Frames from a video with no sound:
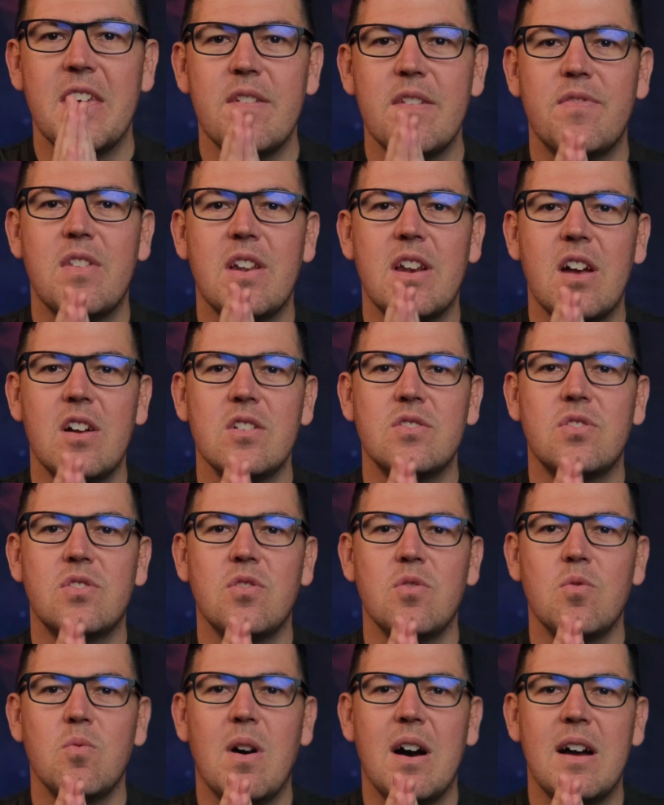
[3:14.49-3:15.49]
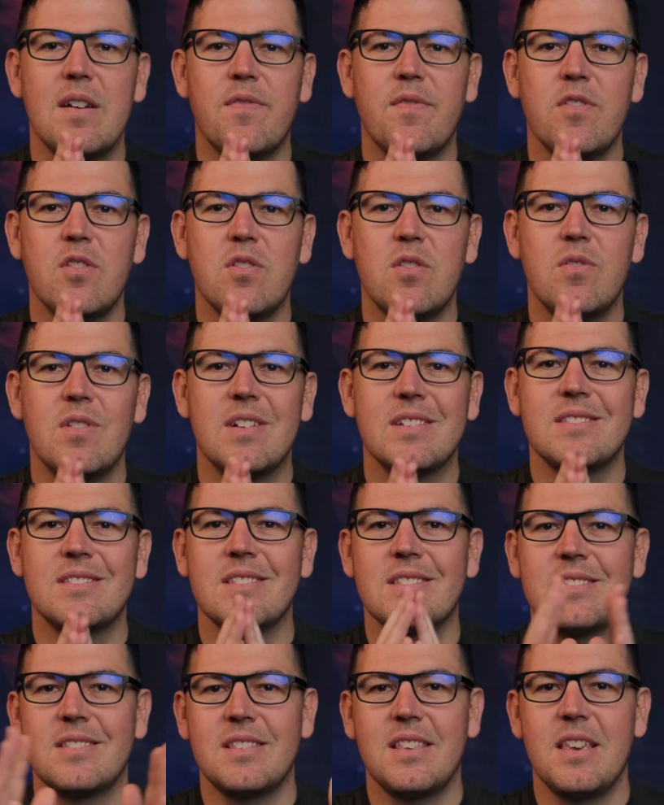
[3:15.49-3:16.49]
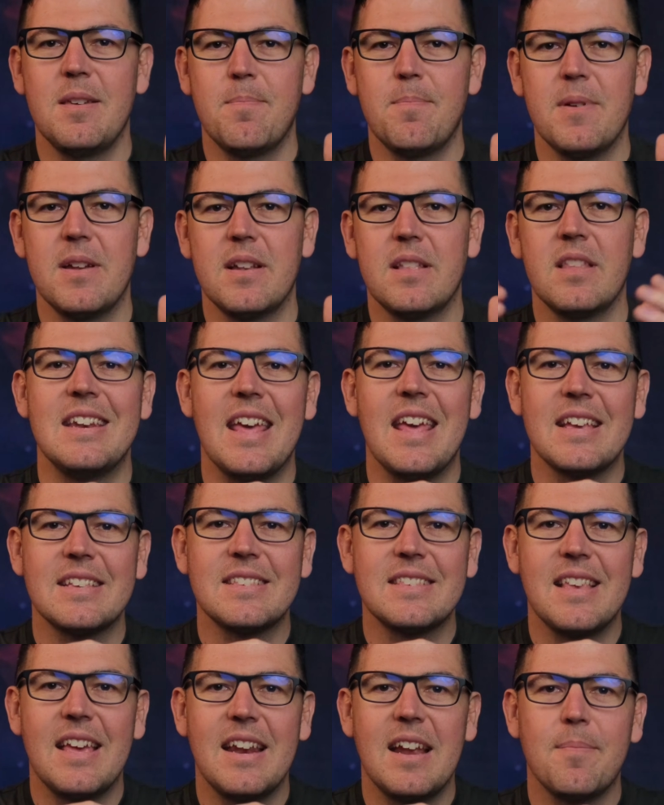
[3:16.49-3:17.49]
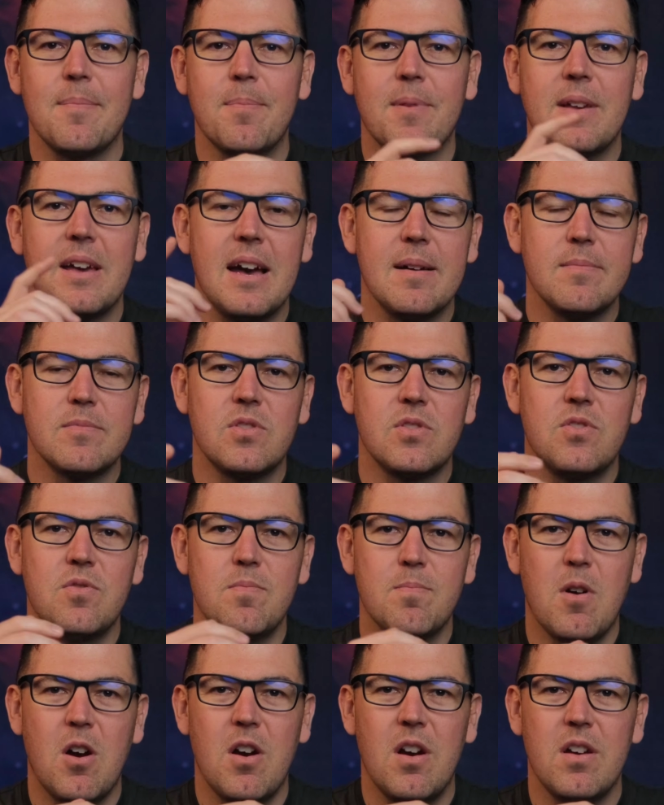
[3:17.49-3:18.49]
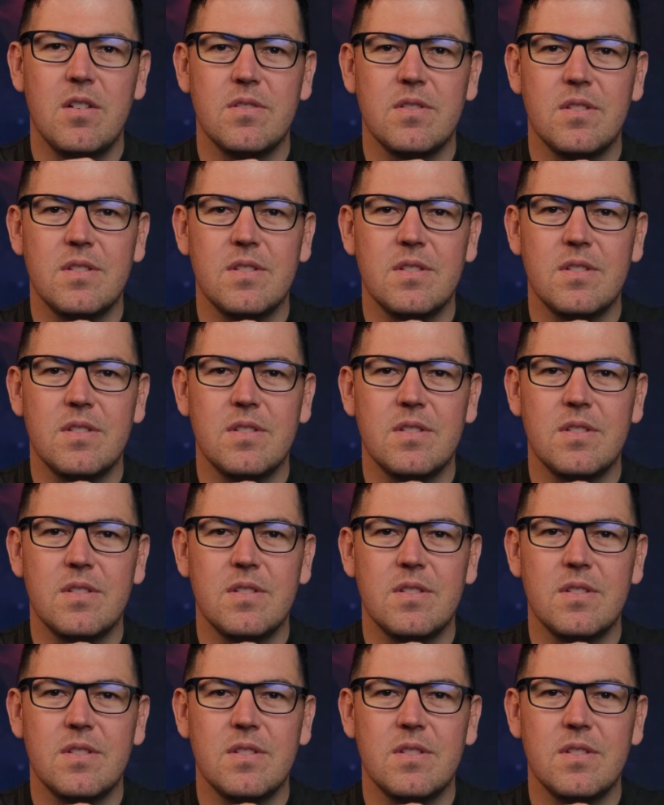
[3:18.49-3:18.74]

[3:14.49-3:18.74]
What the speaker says: If the node's too wide for your risk, skip it. Next setup comes tomorrow.